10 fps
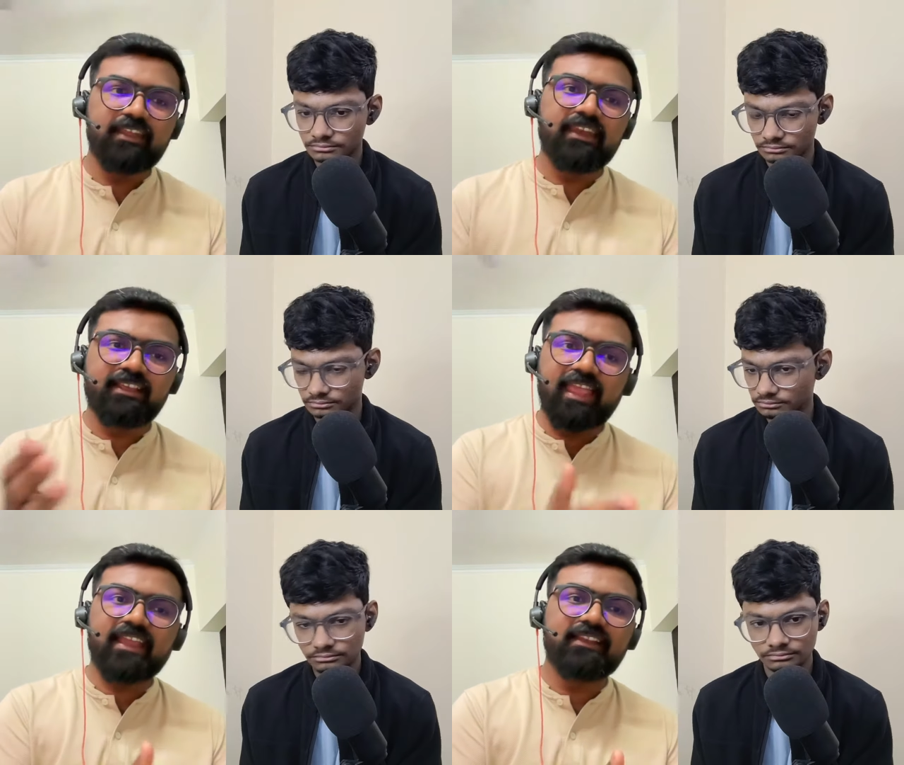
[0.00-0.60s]
Speaker 1: in
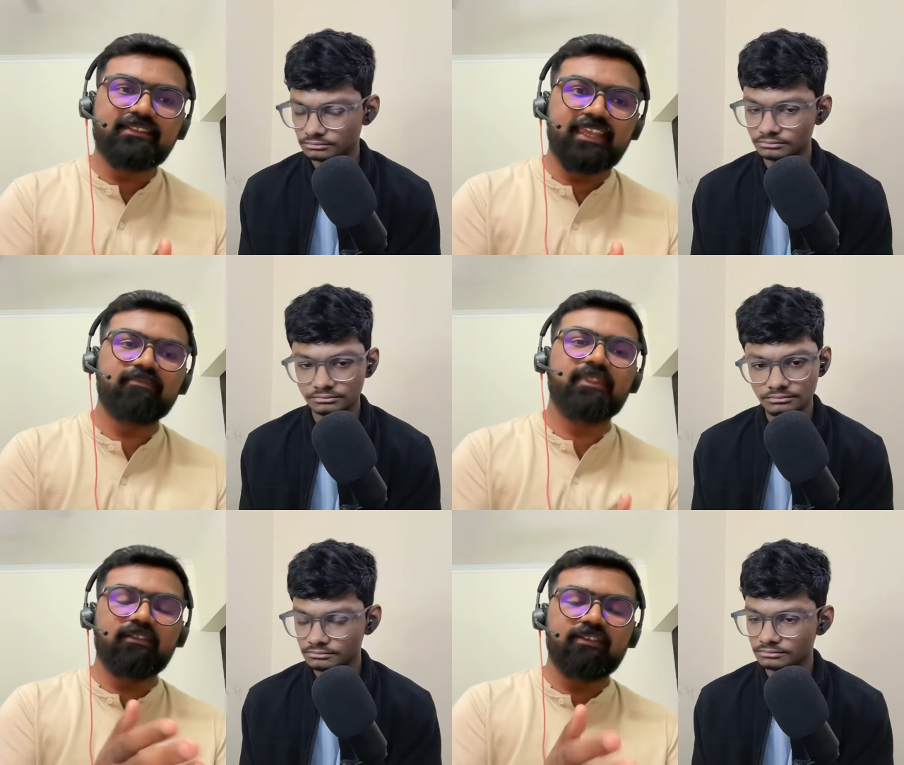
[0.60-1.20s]
exactly
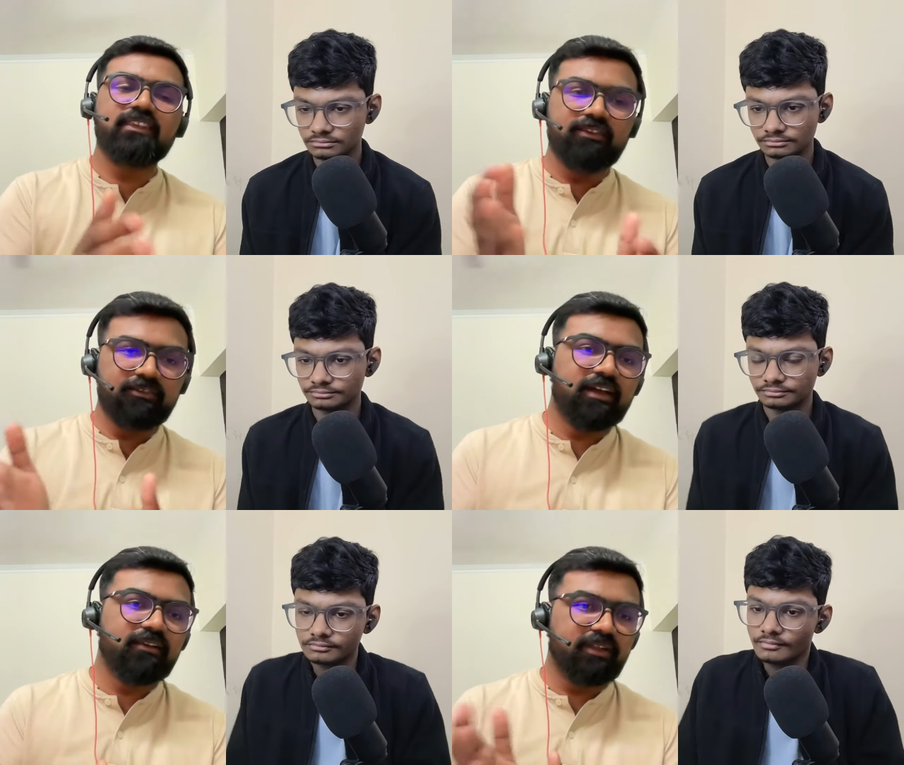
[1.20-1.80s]
same thing which
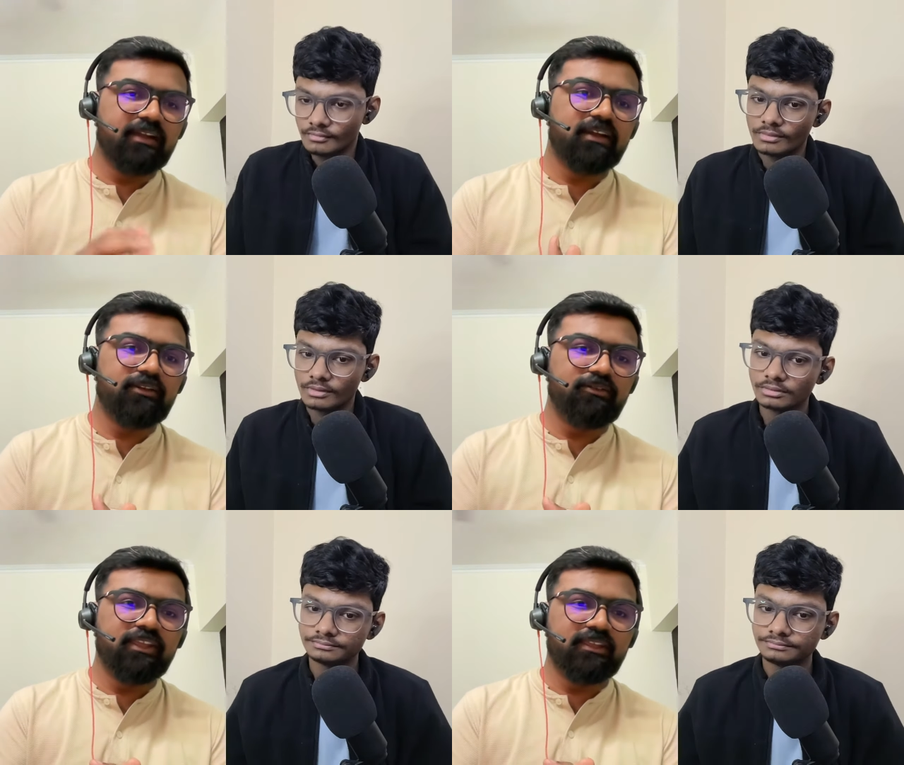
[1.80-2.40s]
you are
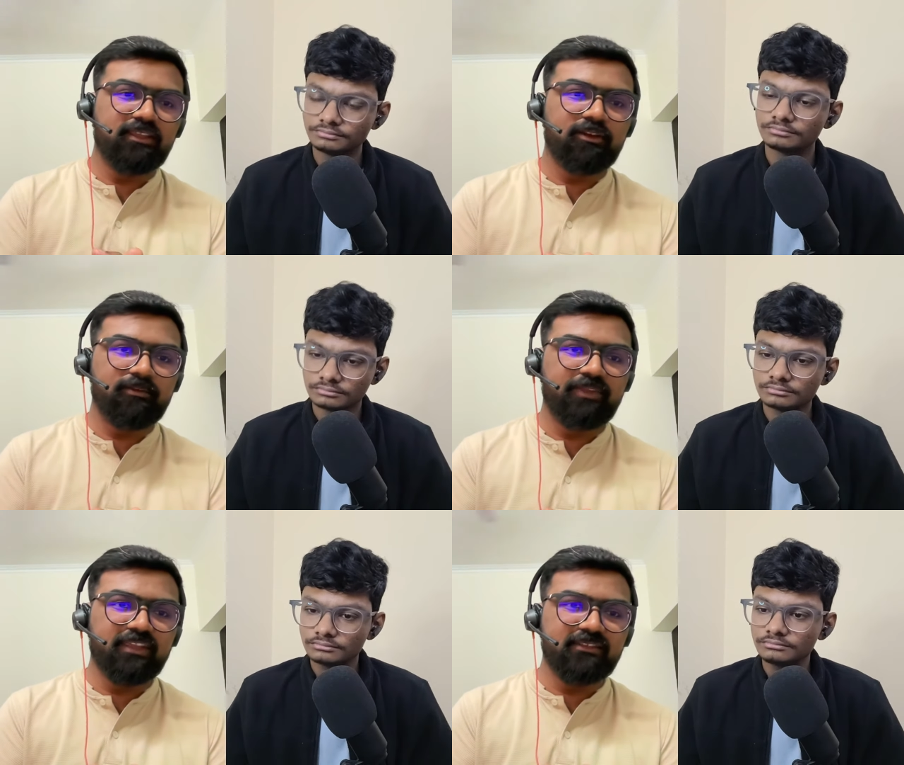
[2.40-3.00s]
uh, doing
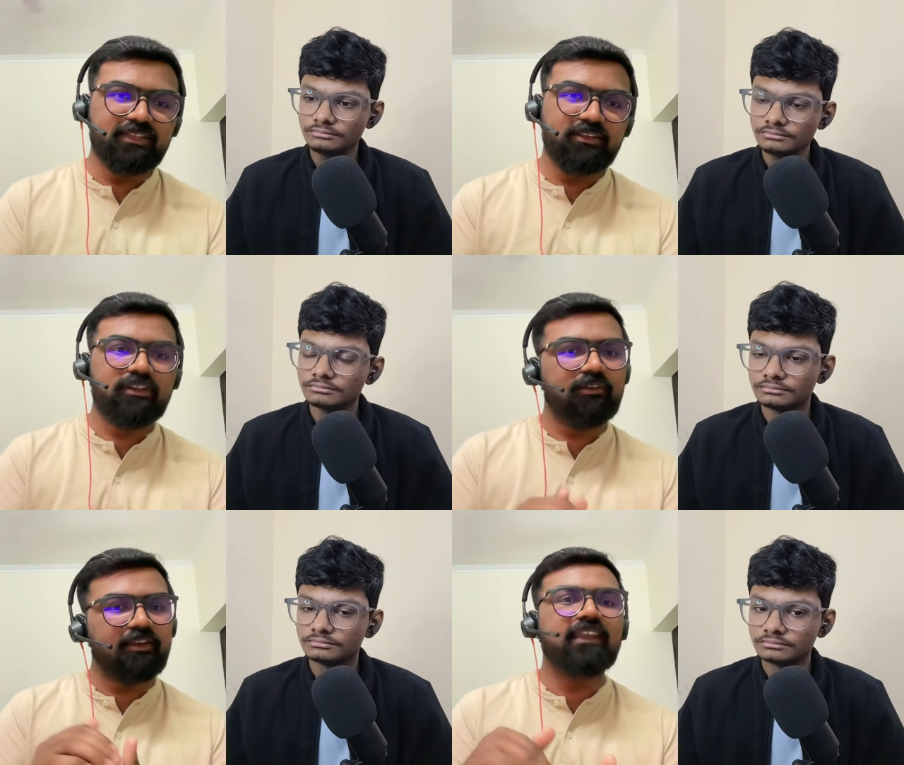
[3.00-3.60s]
your phd
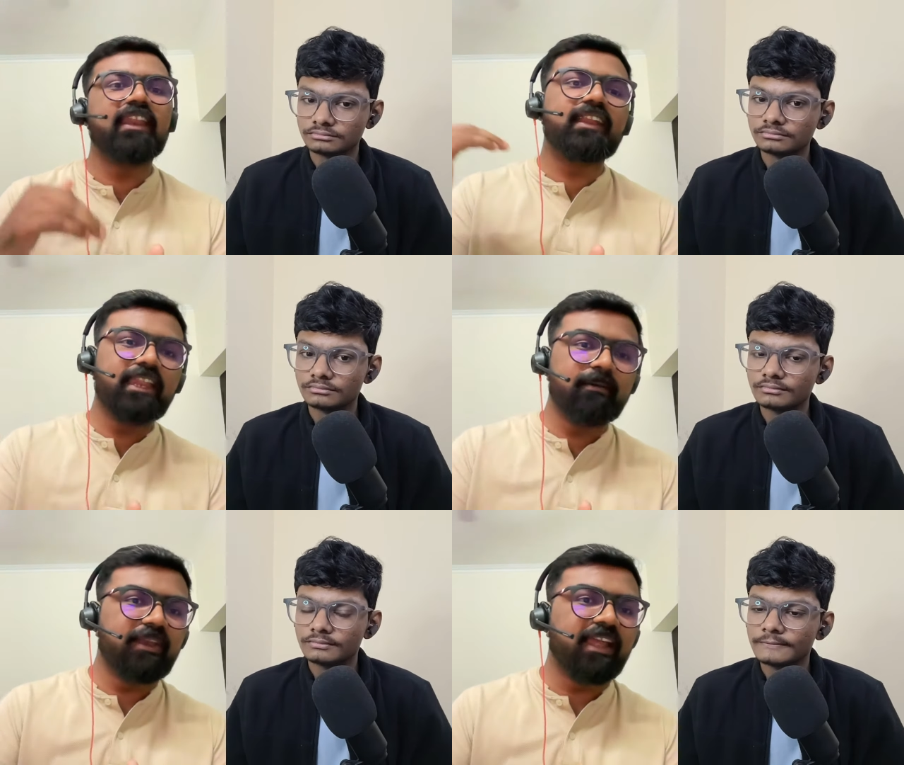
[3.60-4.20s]
on you can
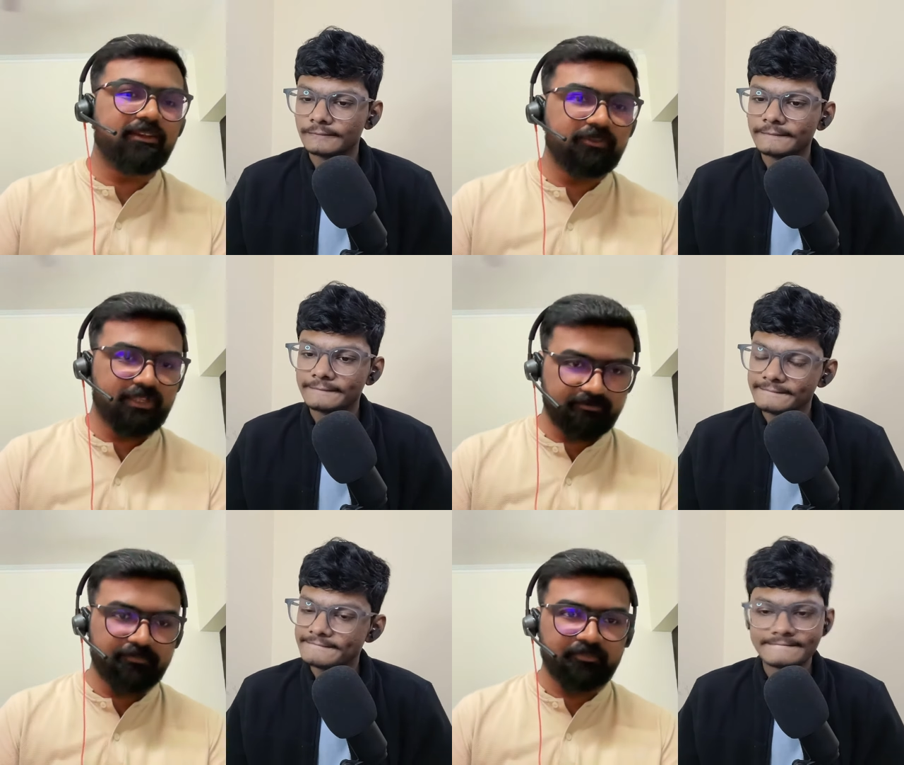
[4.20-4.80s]
directly apply to them